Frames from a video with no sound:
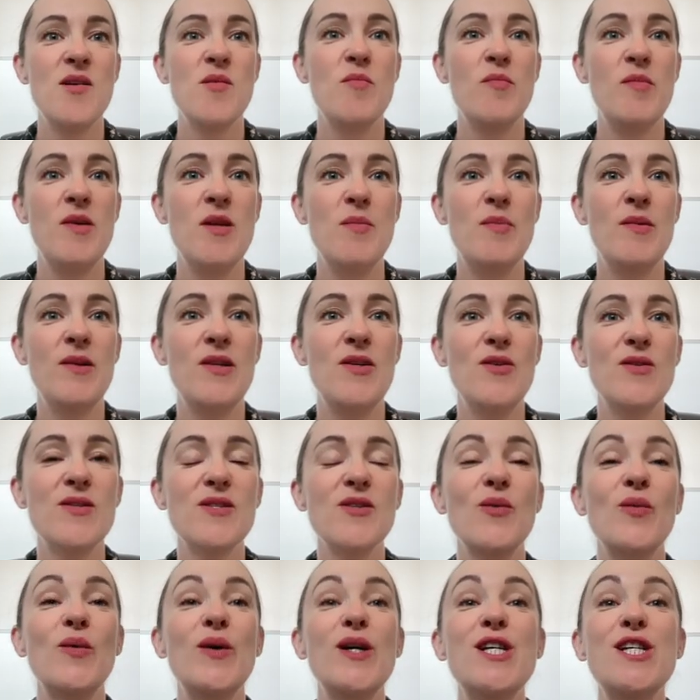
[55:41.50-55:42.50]
People use
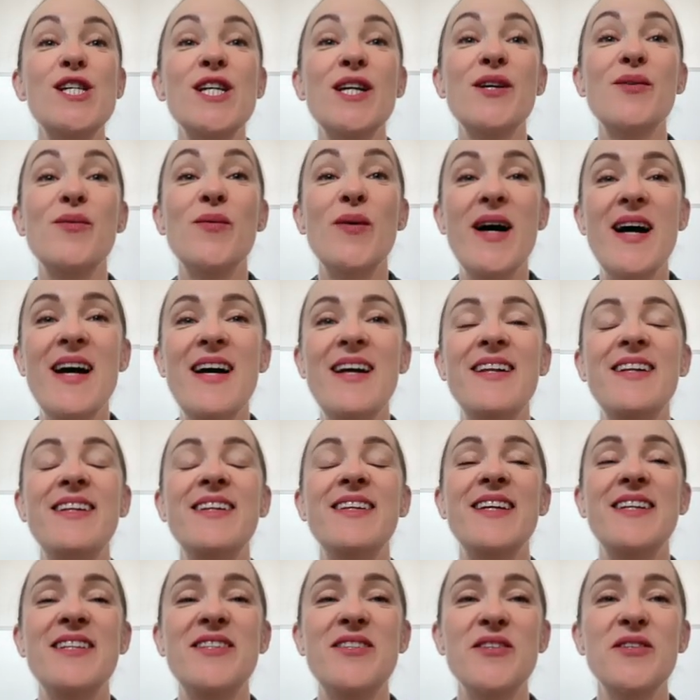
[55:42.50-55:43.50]
a wishing well.
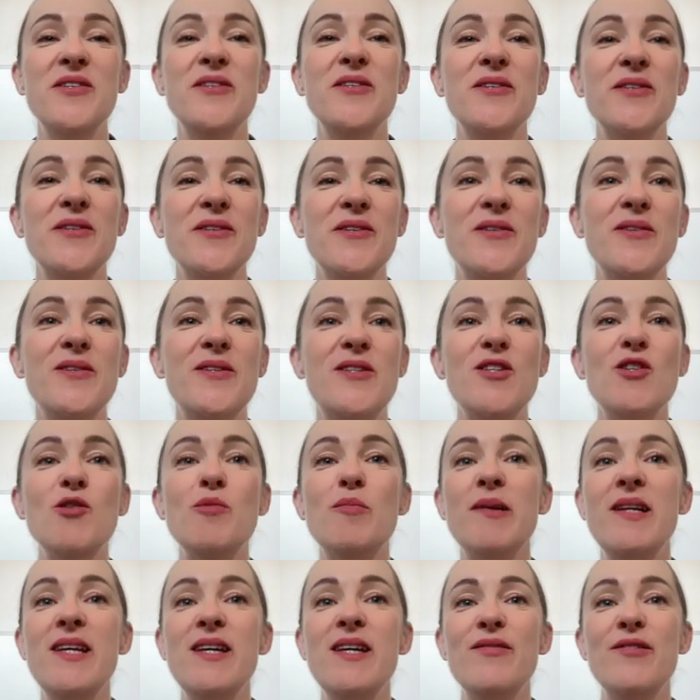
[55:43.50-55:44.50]
They do. Do you
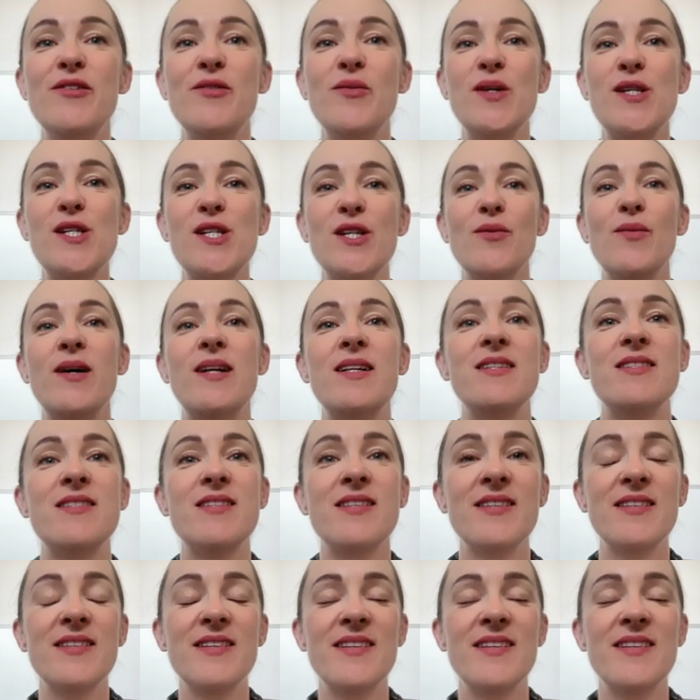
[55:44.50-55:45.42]
believe in wishing wells?